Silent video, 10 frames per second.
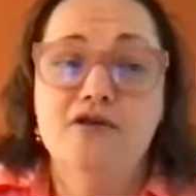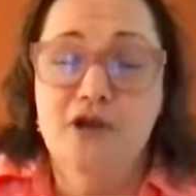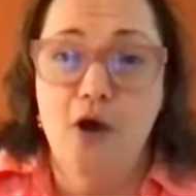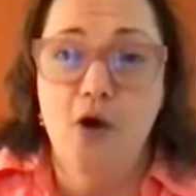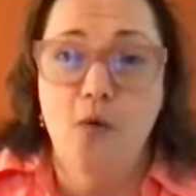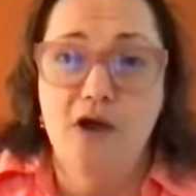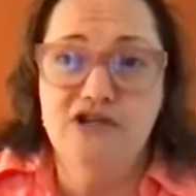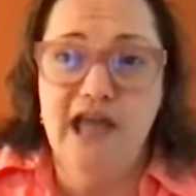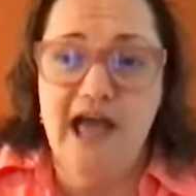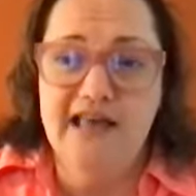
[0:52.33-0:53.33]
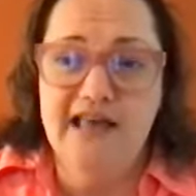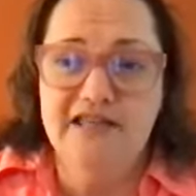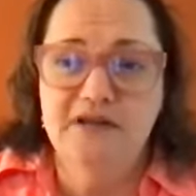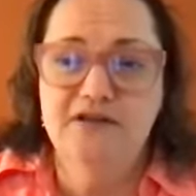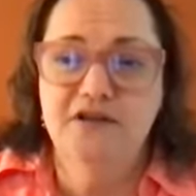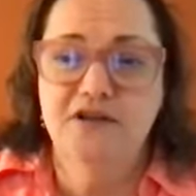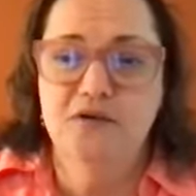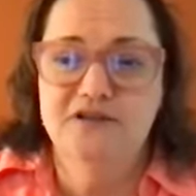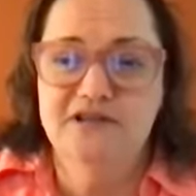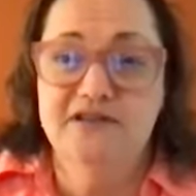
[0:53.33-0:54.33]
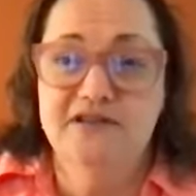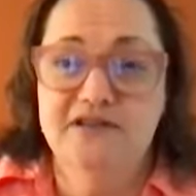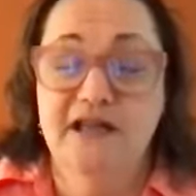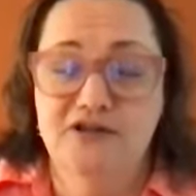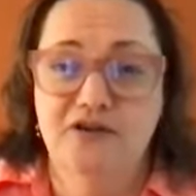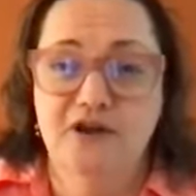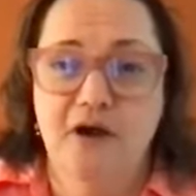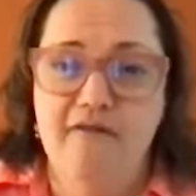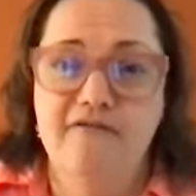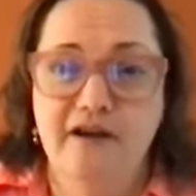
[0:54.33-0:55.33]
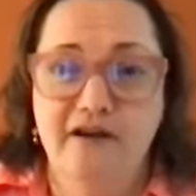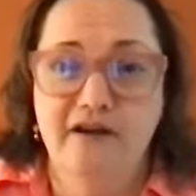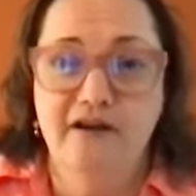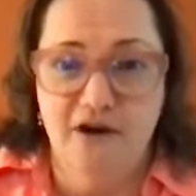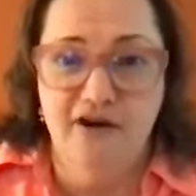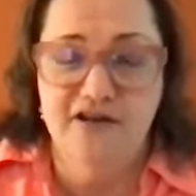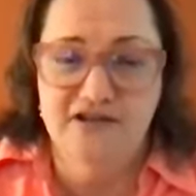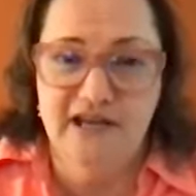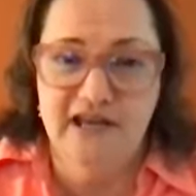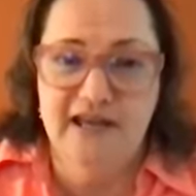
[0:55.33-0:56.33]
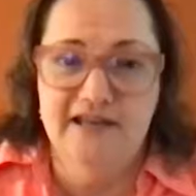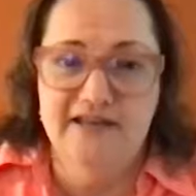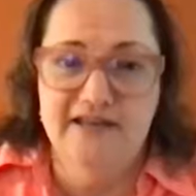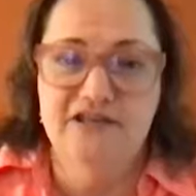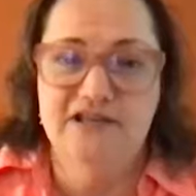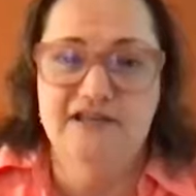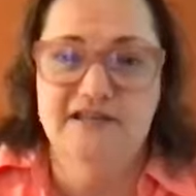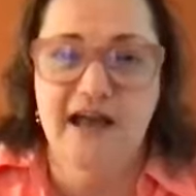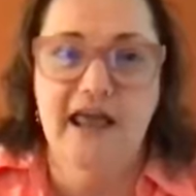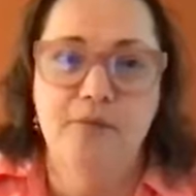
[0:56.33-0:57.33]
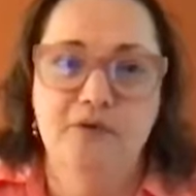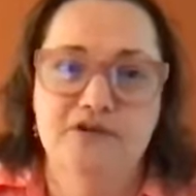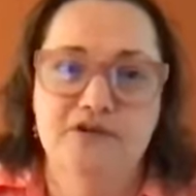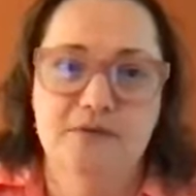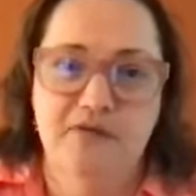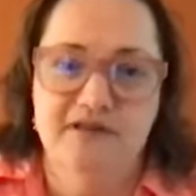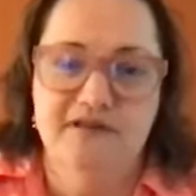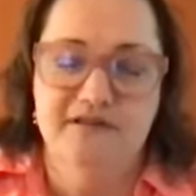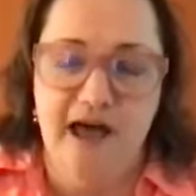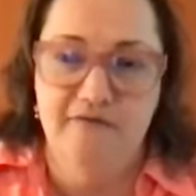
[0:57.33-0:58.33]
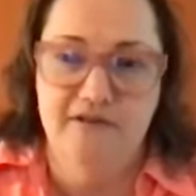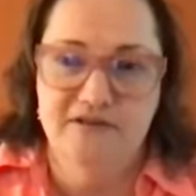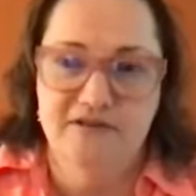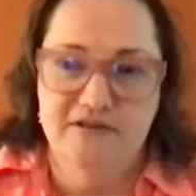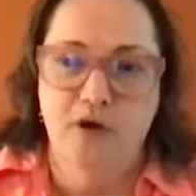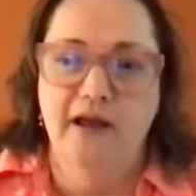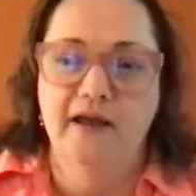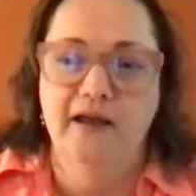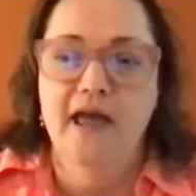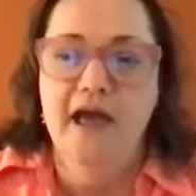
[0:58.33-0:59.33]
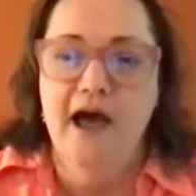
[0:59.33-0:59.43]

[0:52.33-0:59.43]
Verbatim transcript: So, what she asked me to do is just to let you know how very sorry she is that she's not able to be with us live this morning.